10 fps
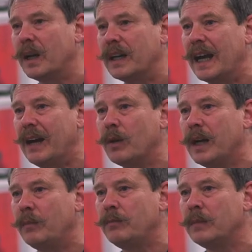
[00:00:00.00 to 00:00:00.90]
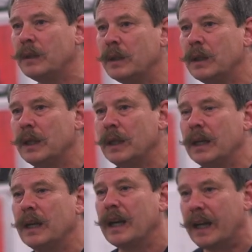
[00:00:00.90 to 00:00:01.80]
It's so diverse,
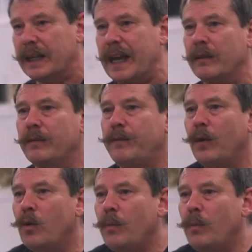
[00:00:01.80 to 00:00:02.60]
so lots of